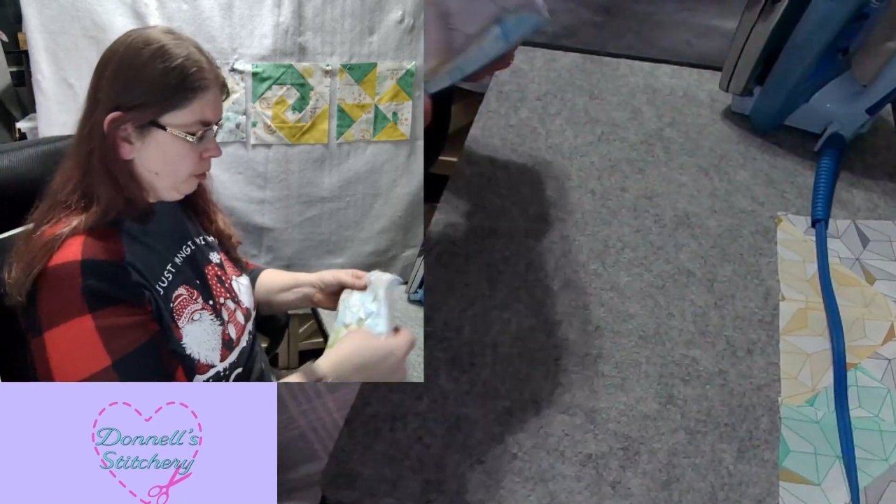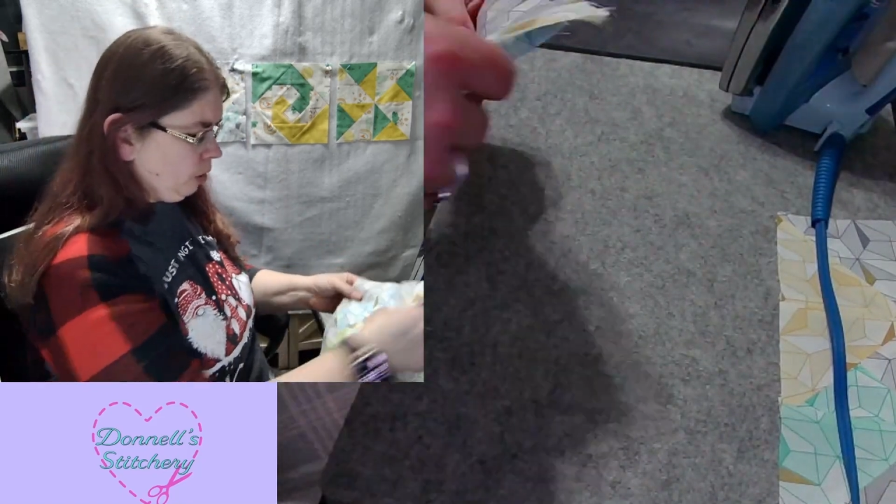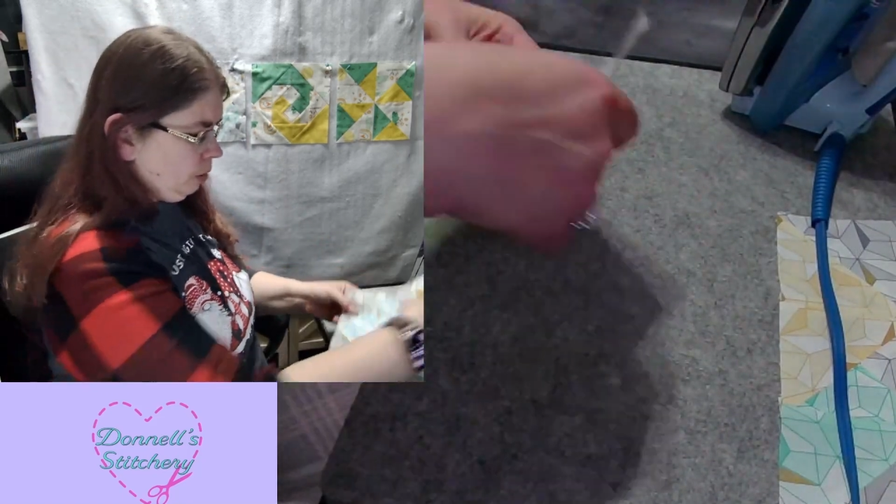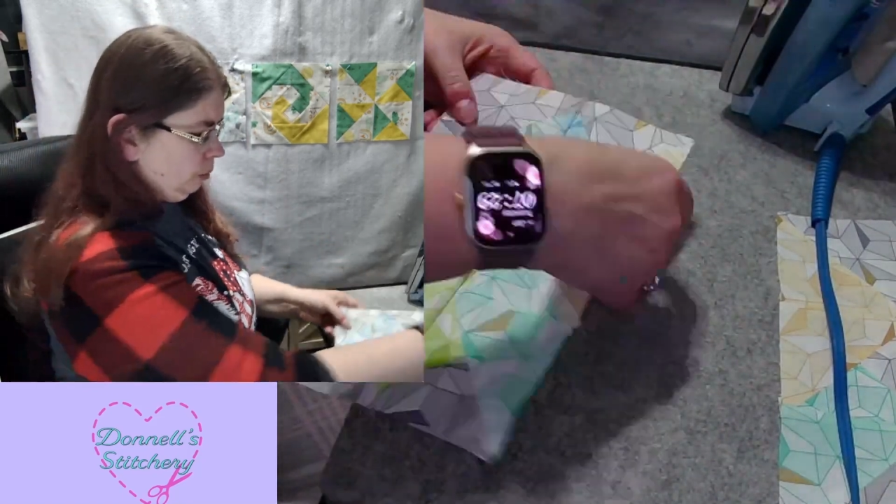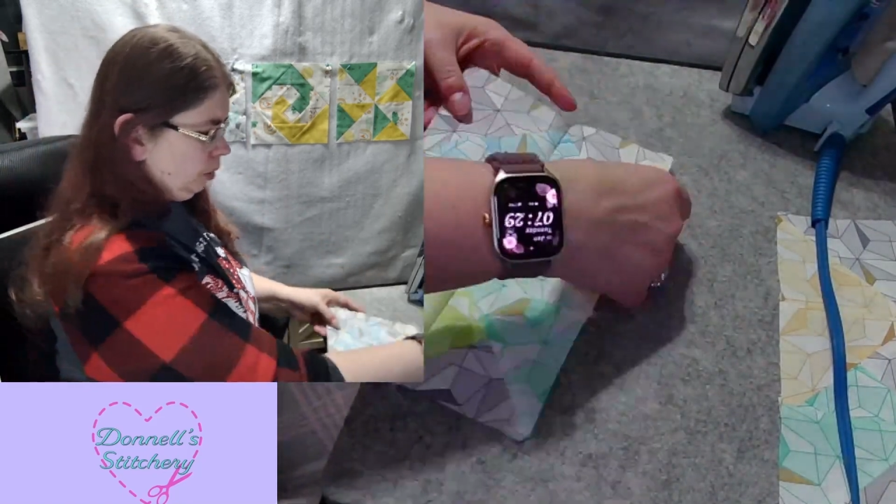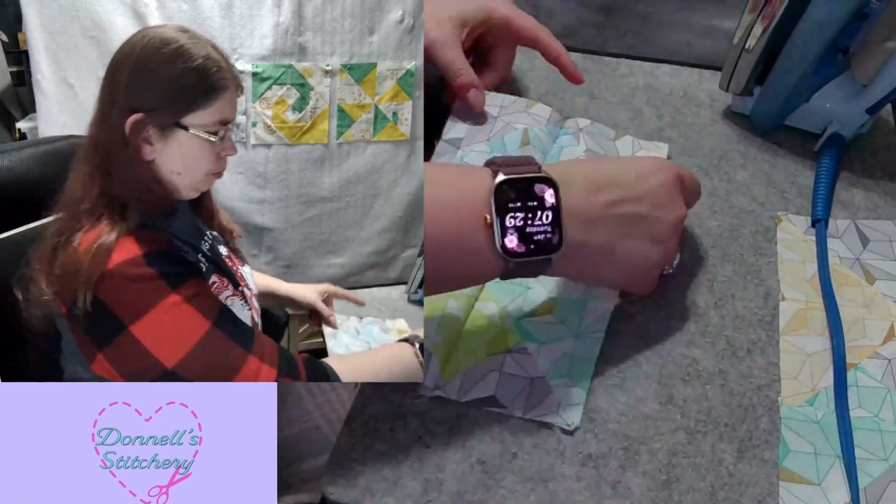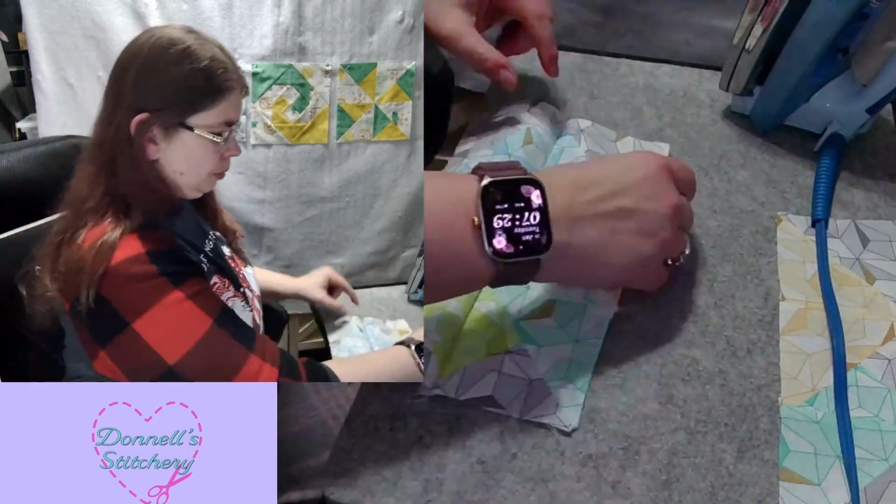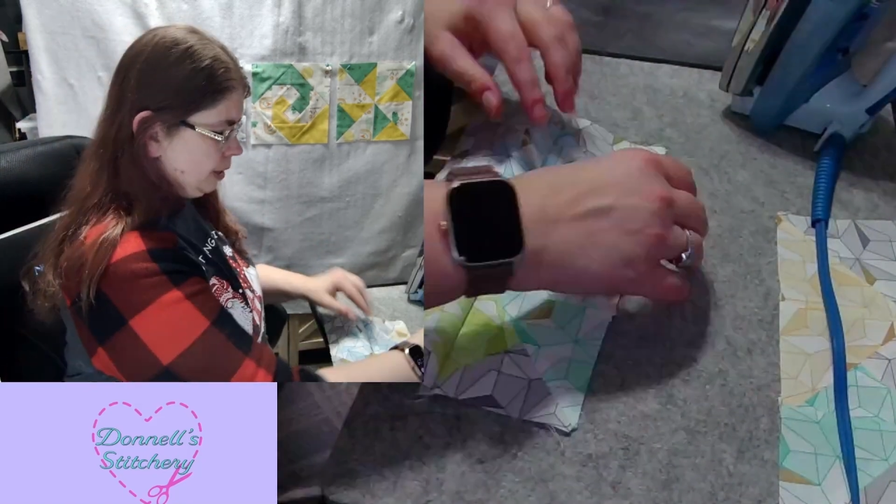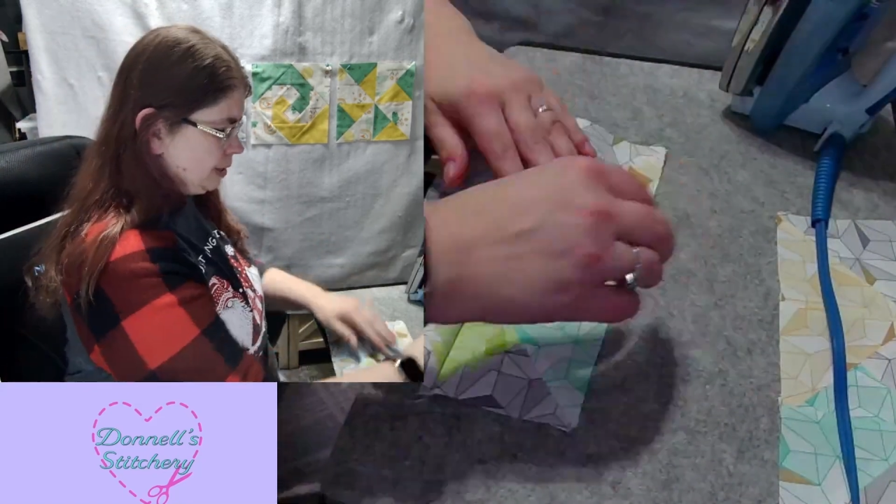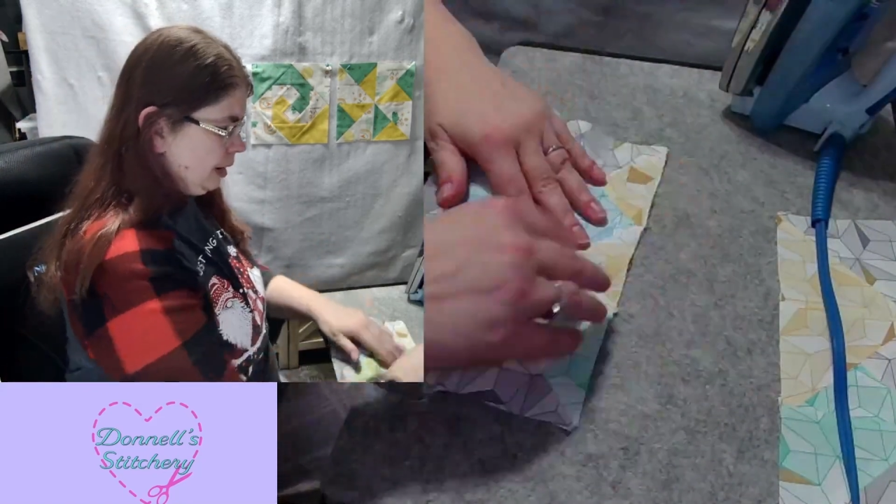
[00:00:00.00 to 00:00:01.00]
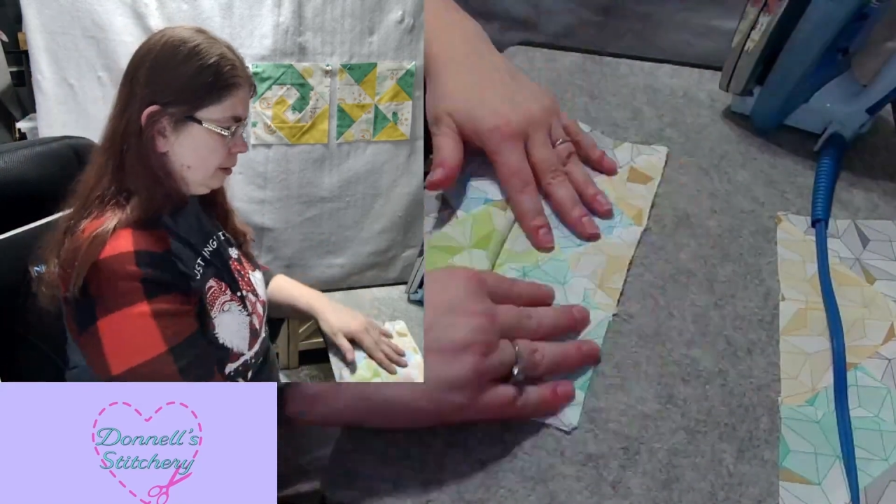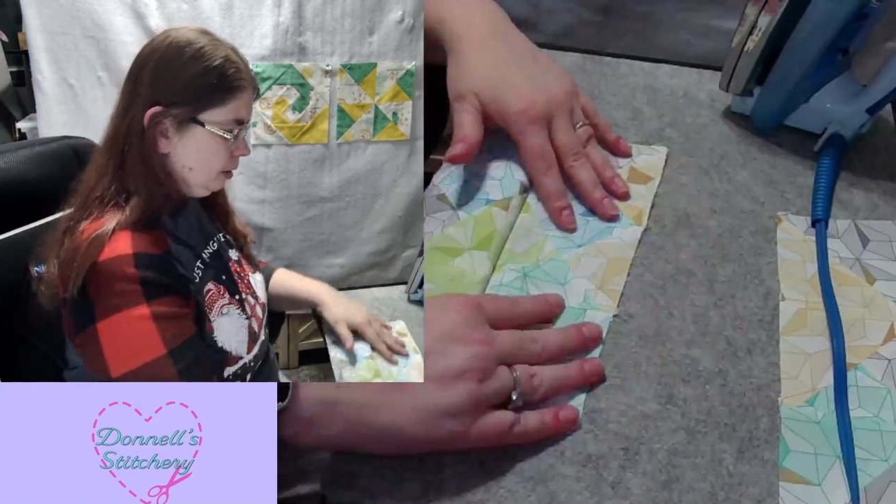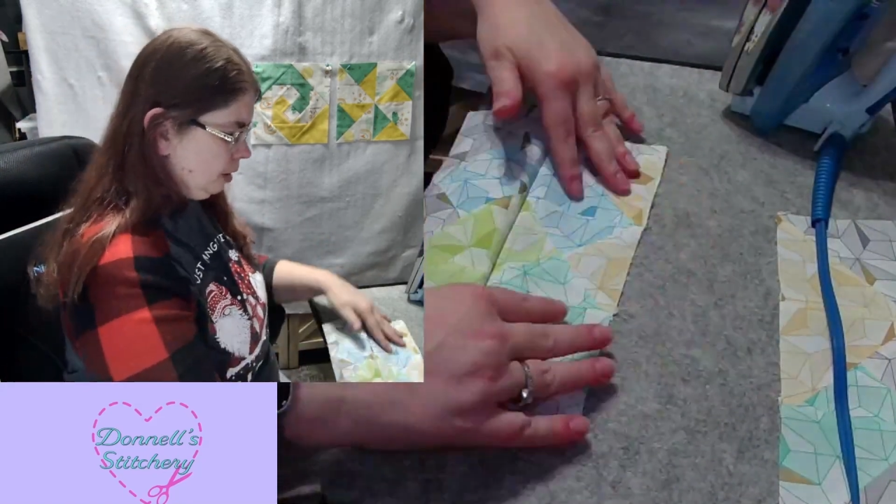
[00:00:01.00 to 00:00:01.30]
Oh, we'll press that.